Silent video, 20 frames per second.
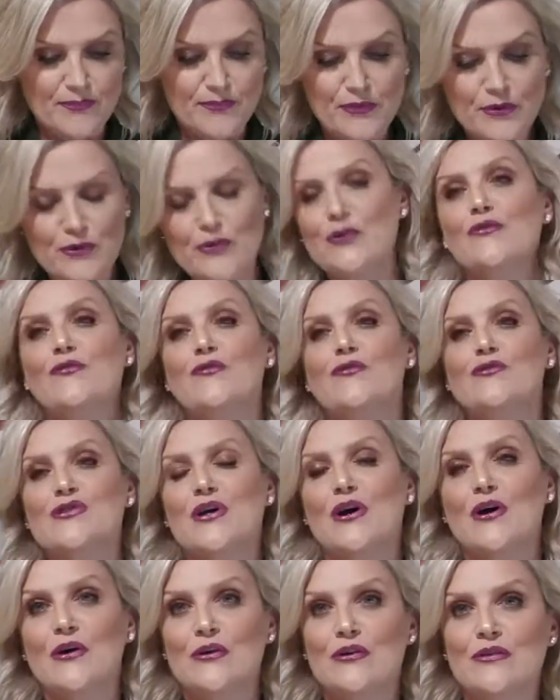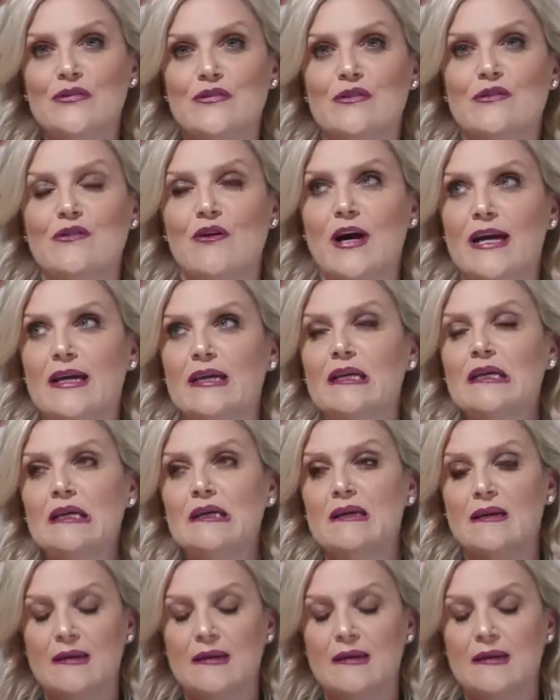Beautiful tones like,